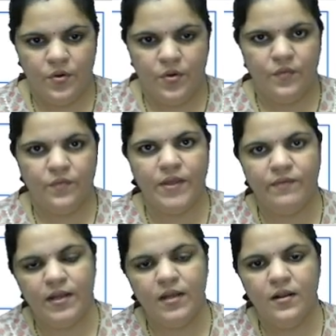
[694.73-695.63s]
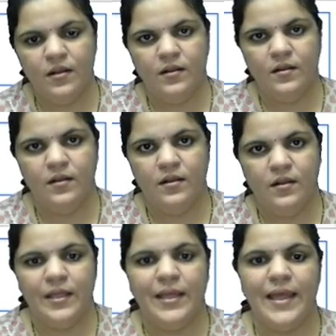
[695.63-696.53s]
we will
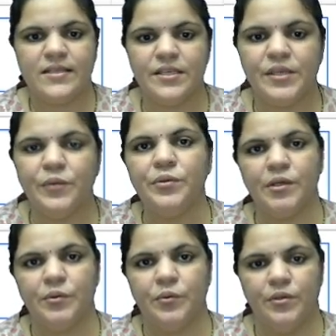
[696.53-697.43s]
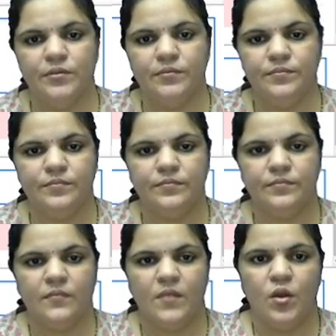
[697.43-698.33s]
execute the code.
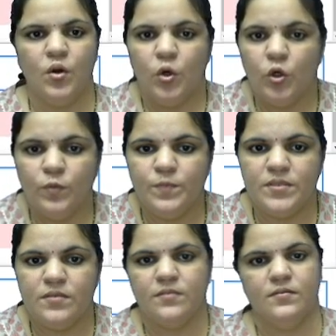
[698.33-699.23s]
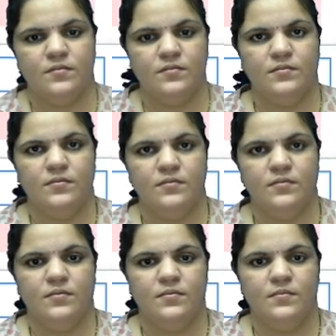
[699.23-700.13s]
Oops,
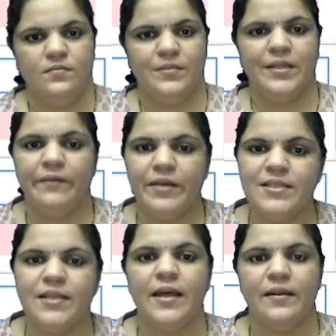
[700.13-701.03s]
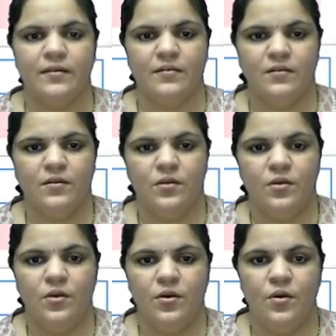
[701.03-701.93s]
there is an error.
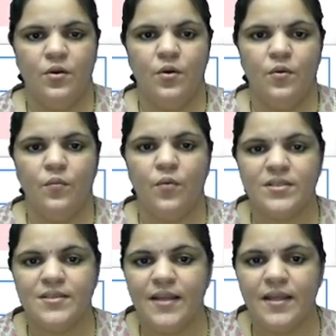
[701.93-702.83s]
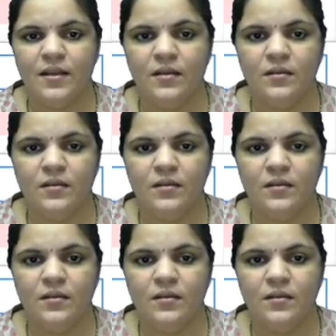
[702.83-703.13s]
What's an error?